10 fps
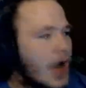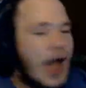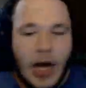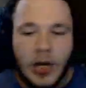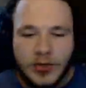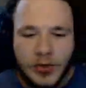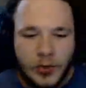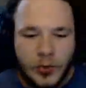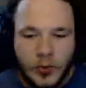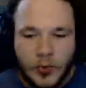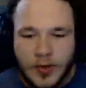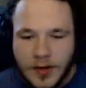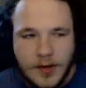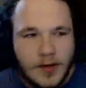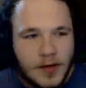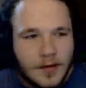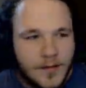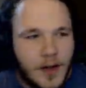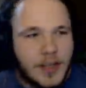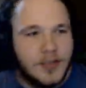how to
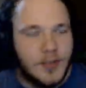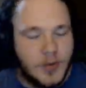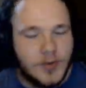fucking do the